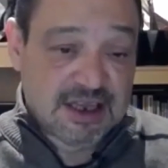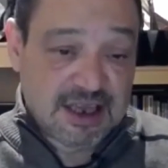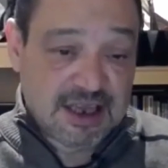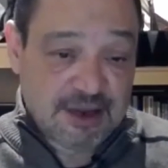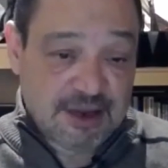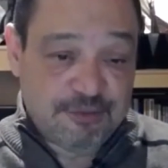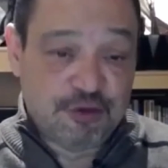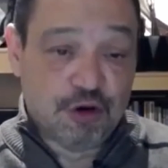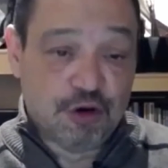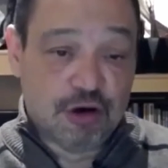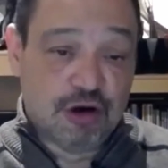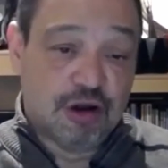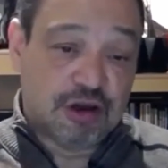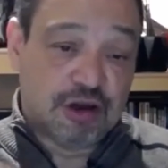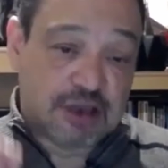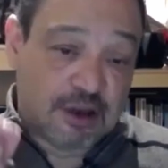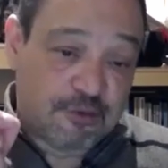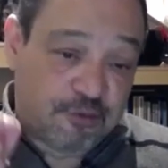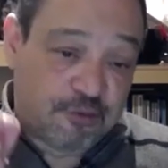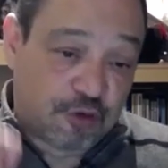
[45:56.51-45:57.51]
If you're
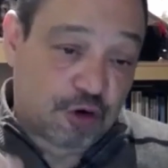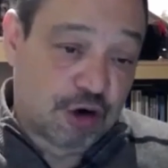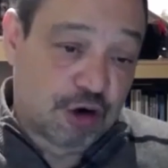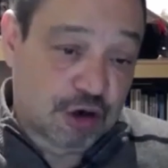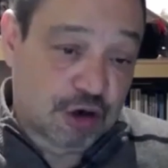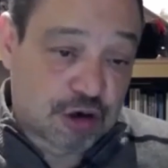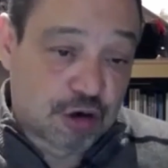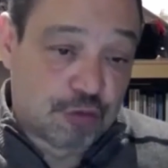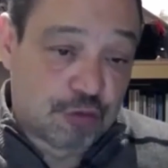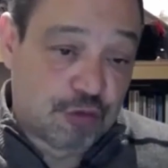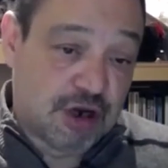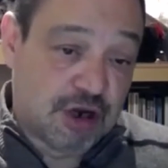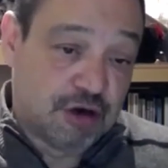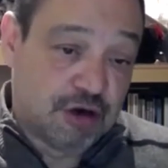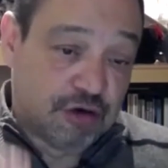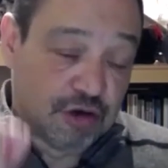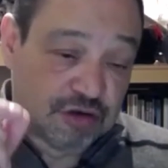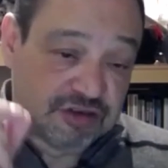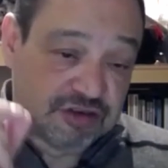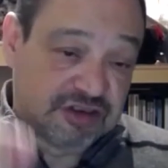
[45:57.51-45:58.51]
looking for a
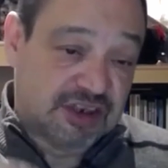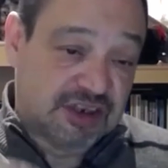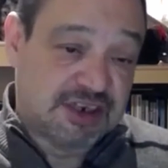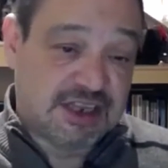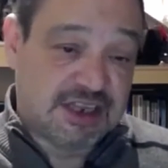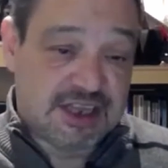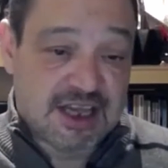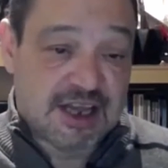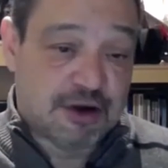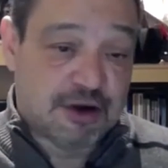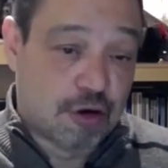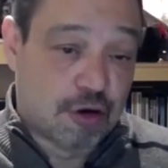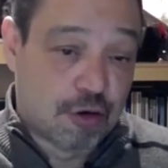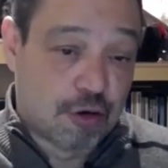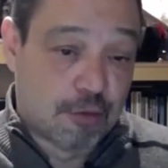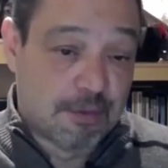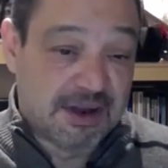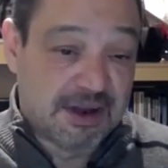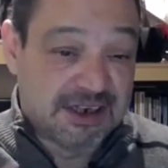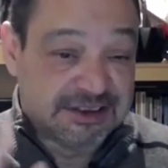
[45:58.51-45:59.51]
career, you're sitting at
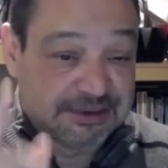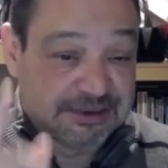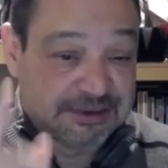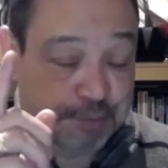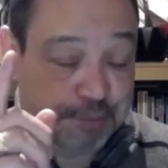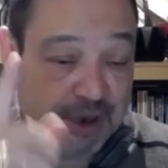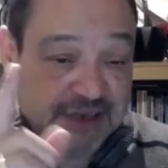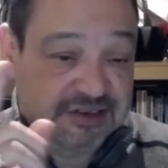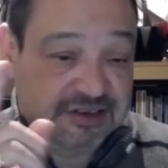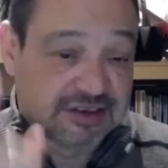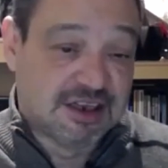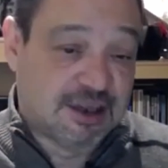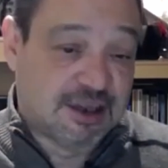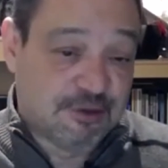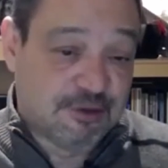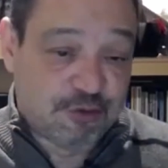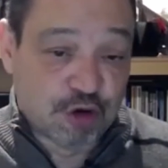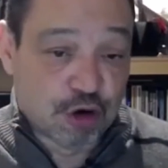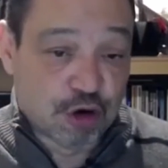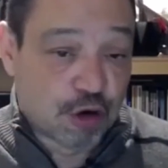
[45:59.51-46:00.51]
home, and especially
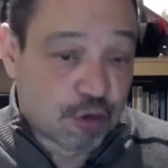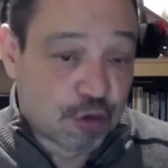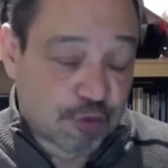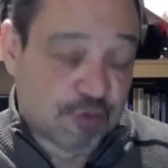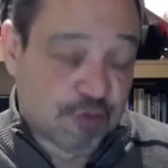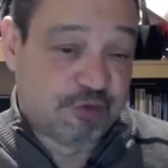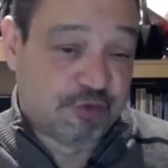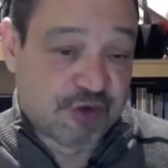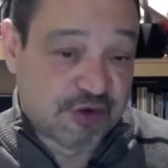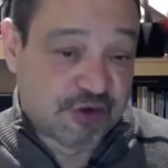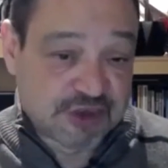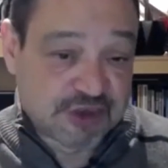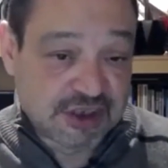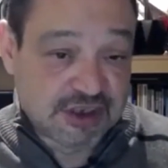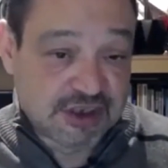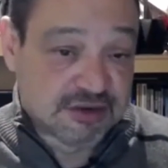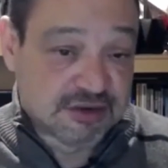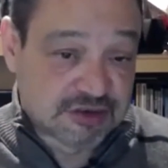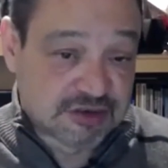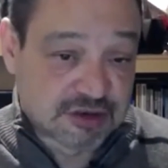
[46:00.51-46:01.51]
if you're over 50
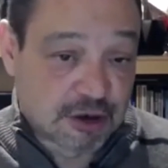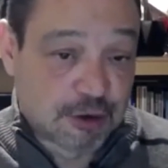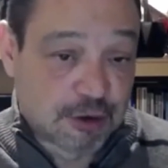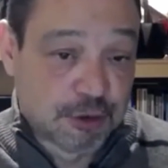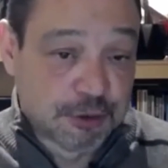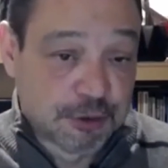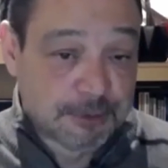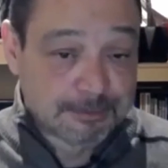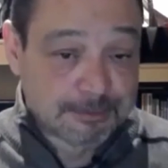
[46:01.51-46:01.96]
years old,